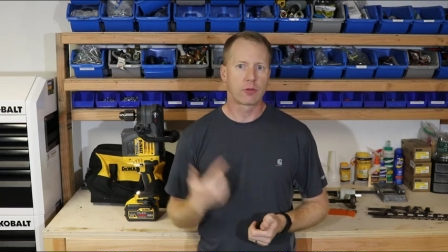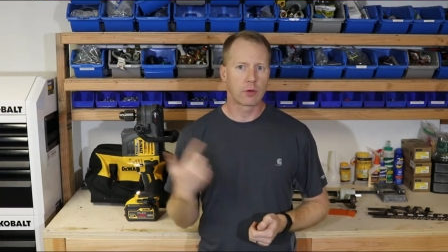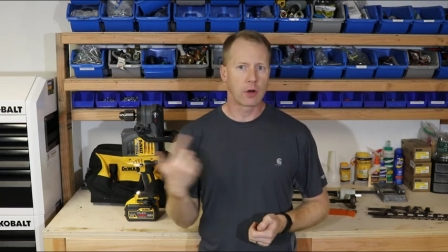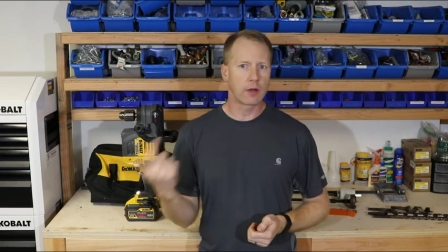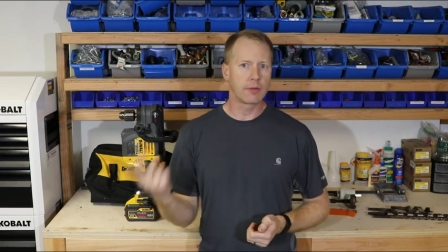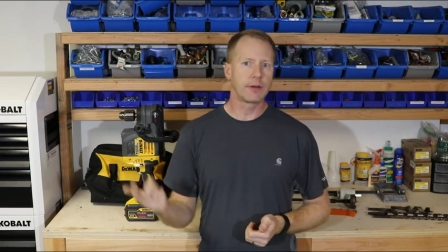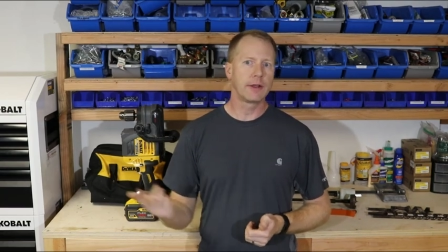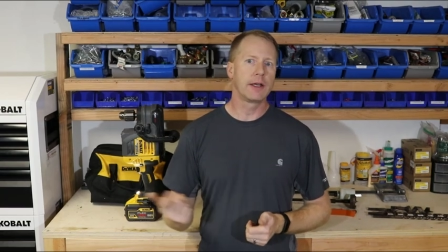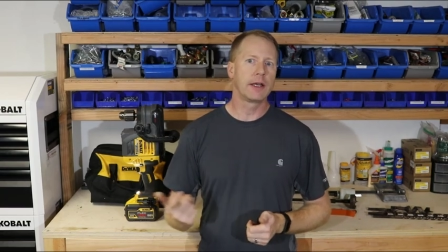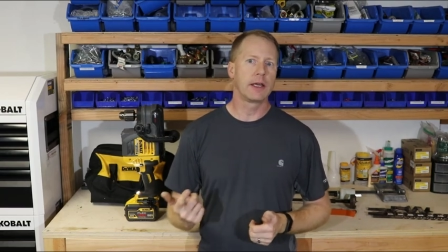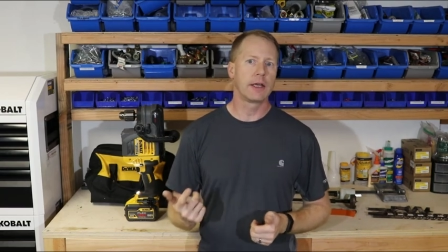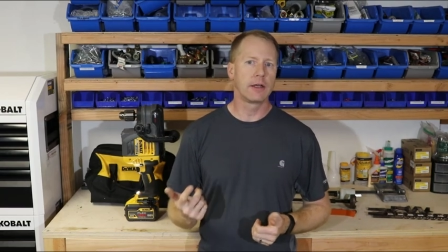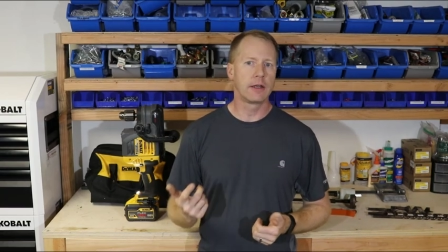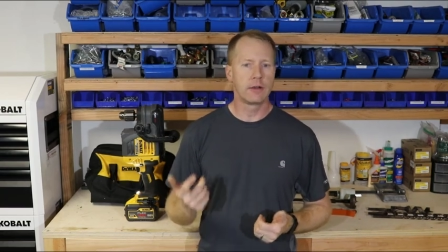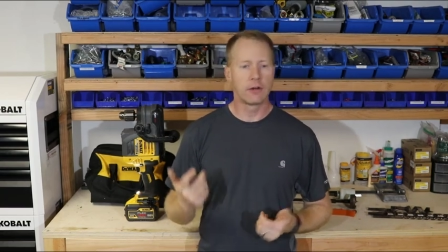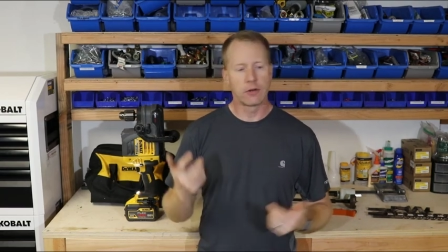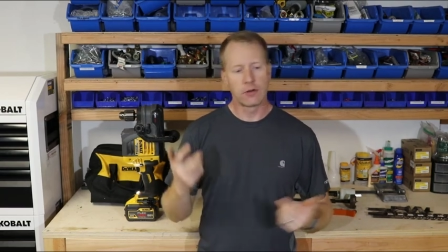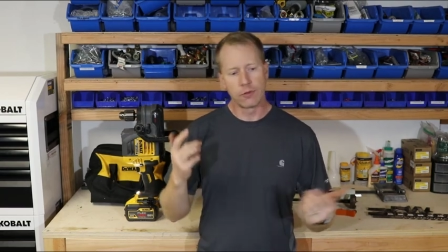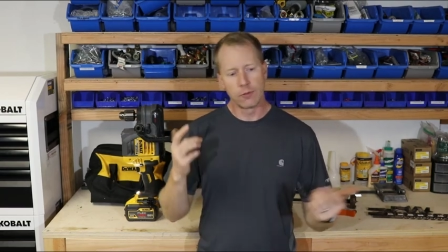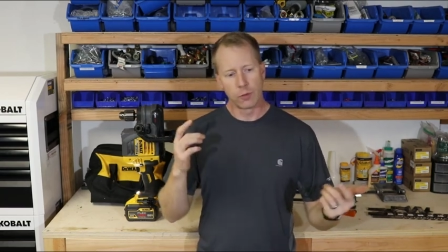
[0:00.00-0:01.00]
roughing
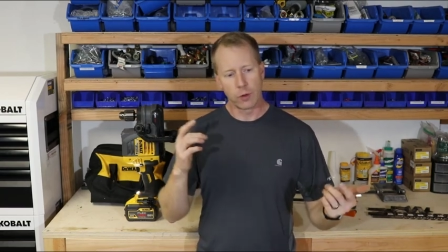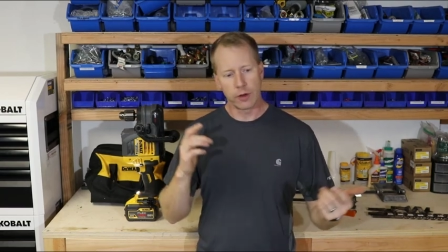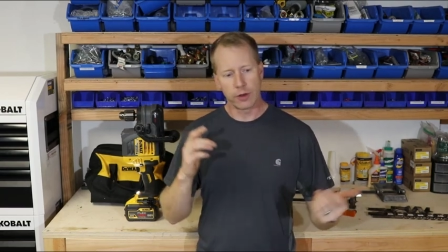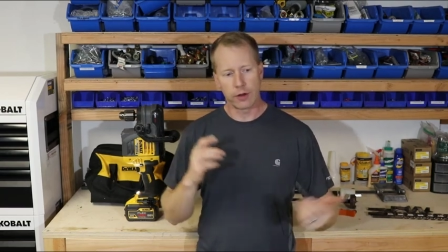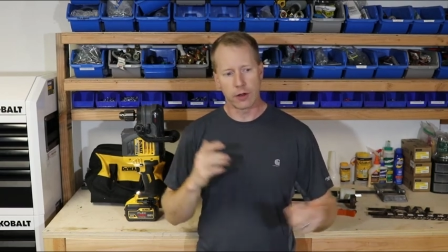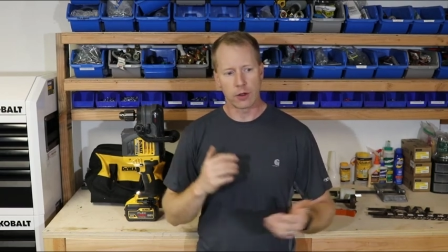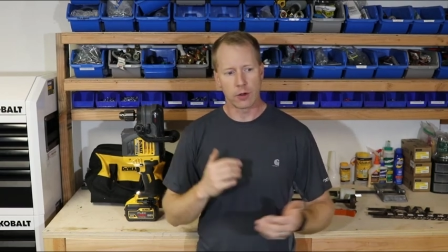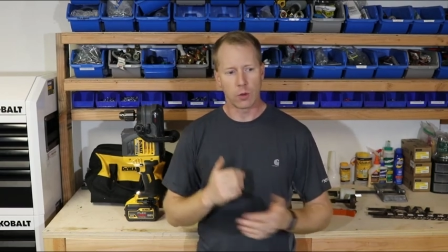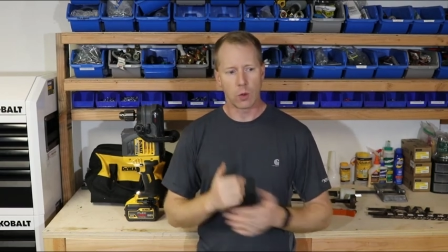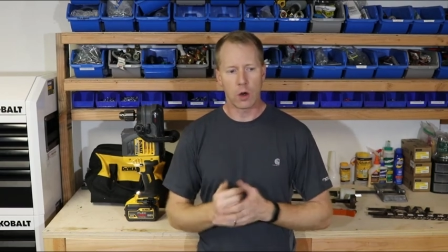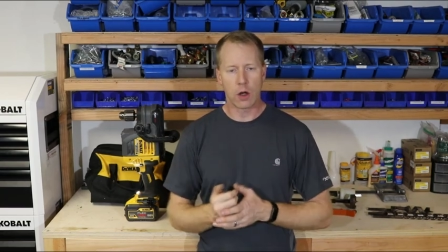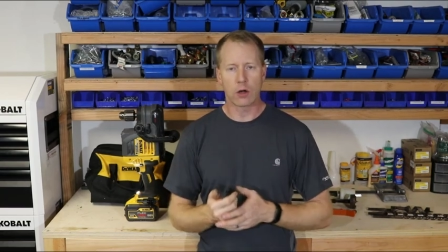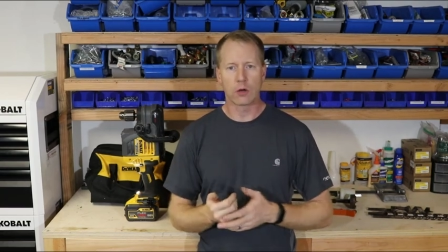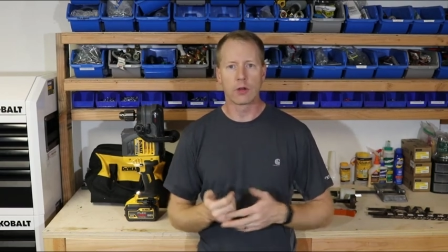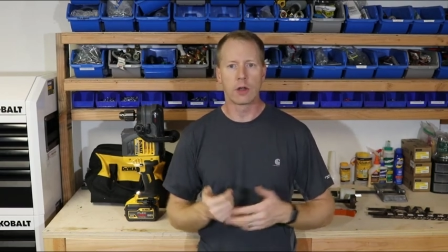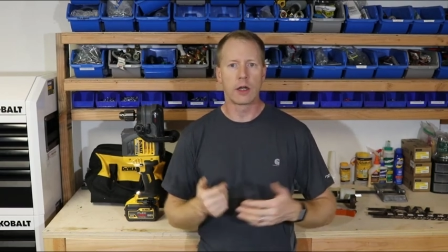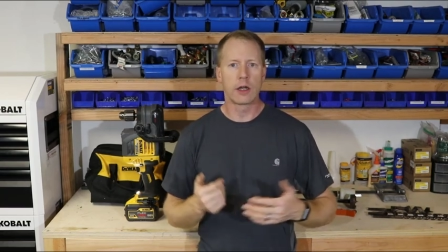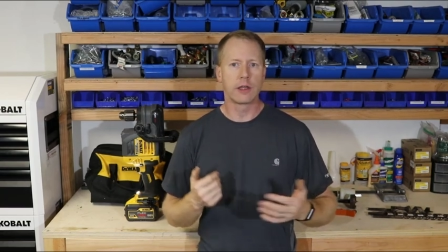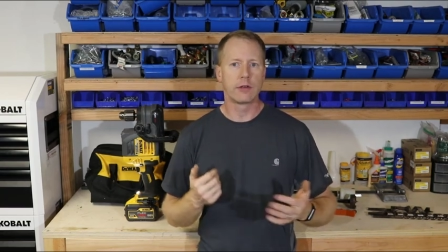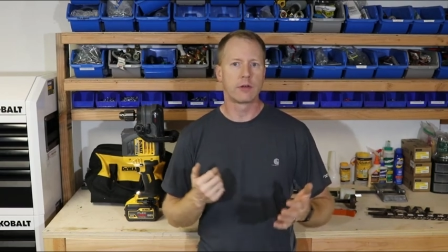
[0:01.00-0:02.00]
in with your water
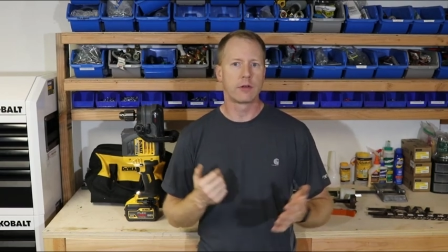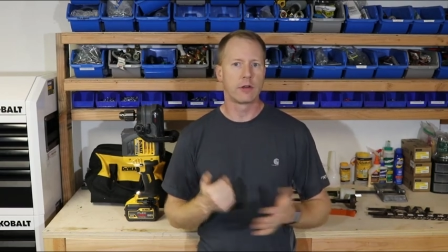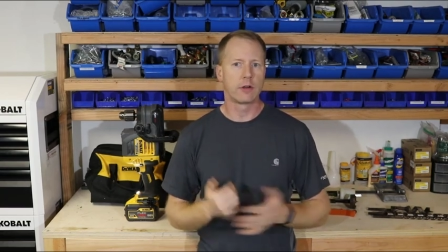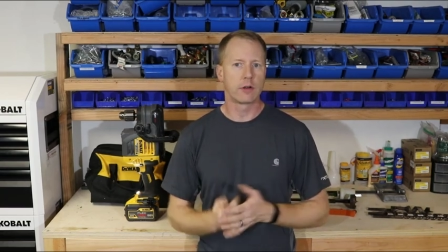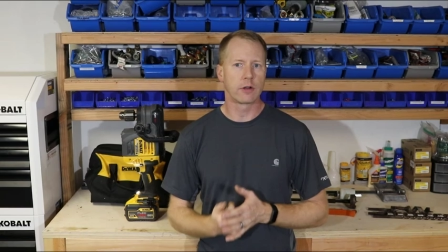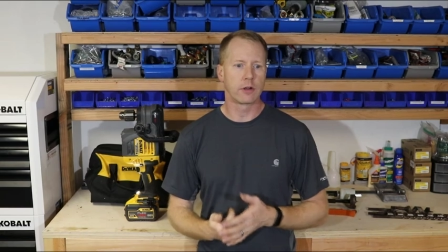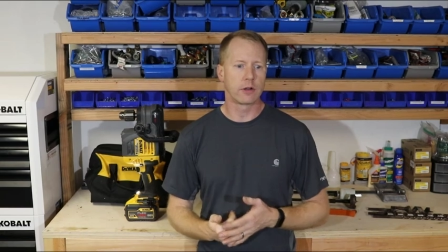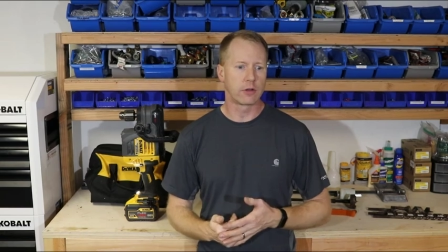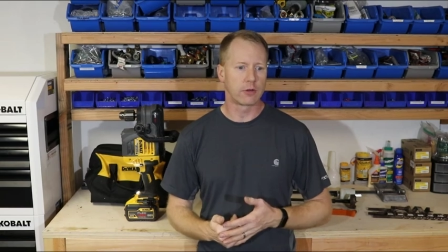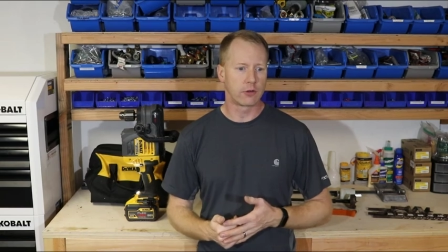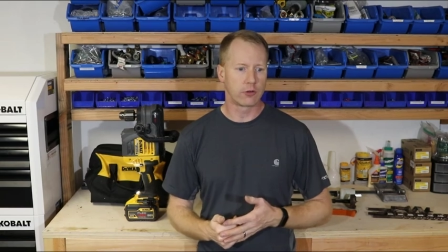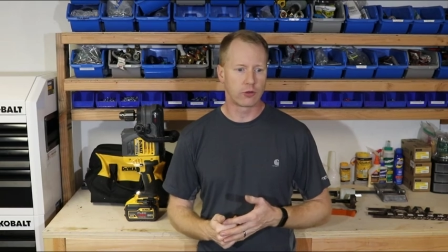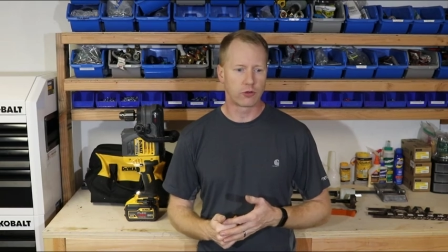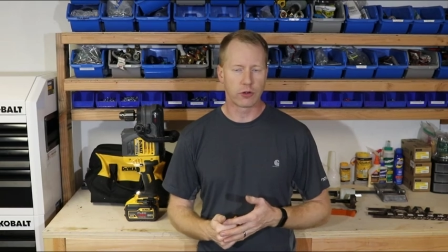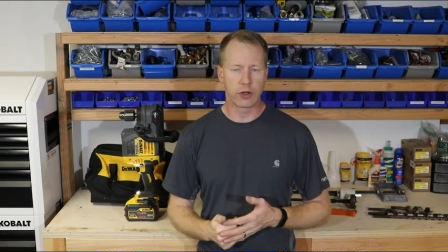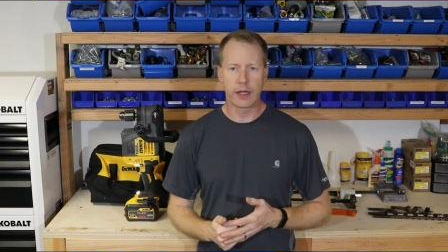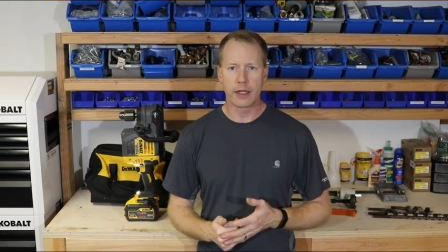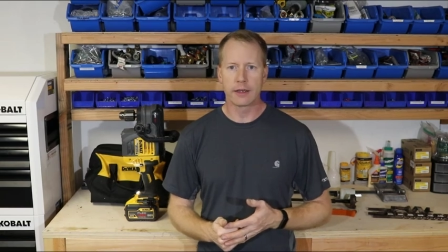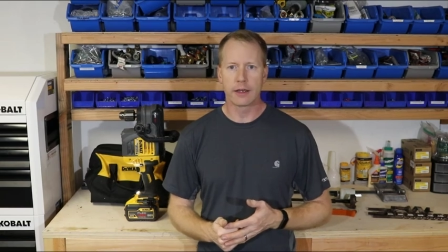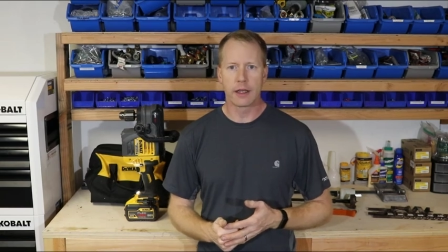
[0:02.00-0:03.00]
lines and your
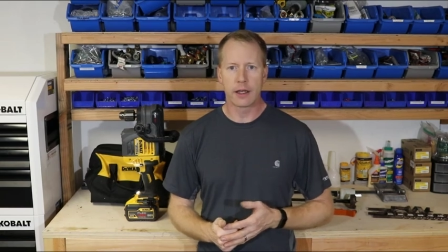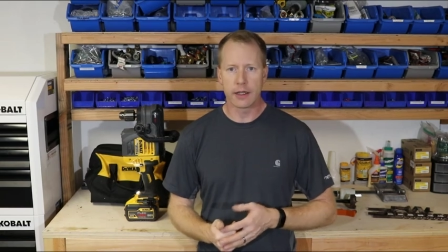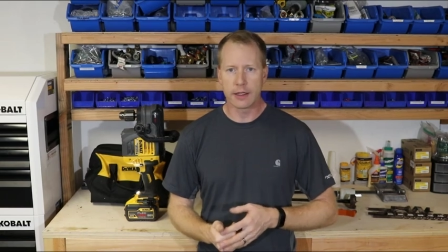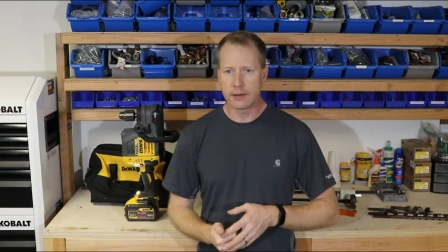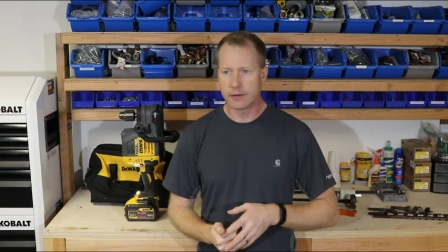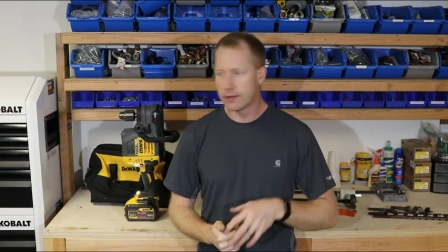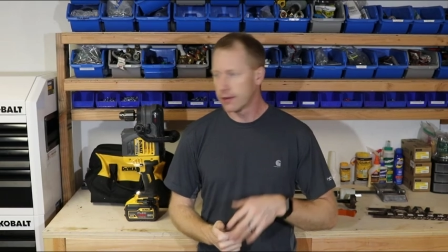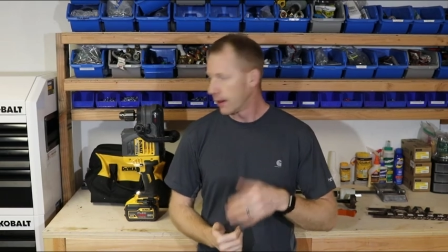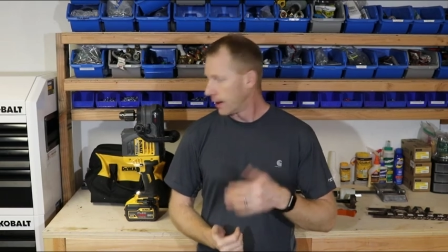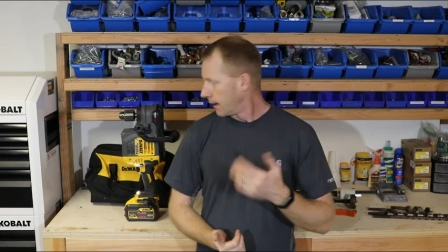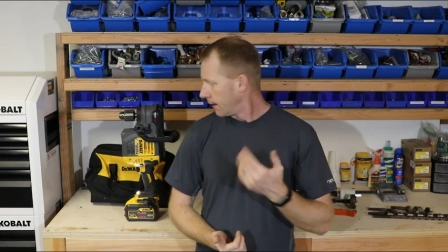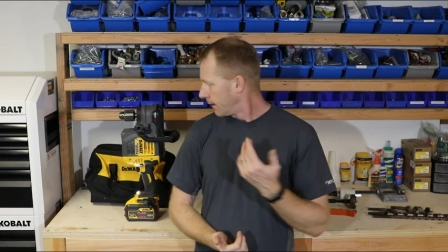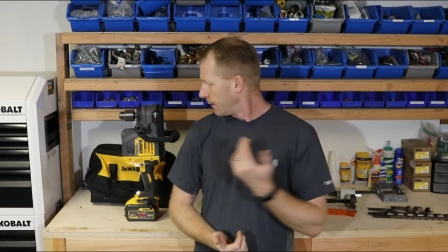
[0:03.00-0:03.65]
drain lines,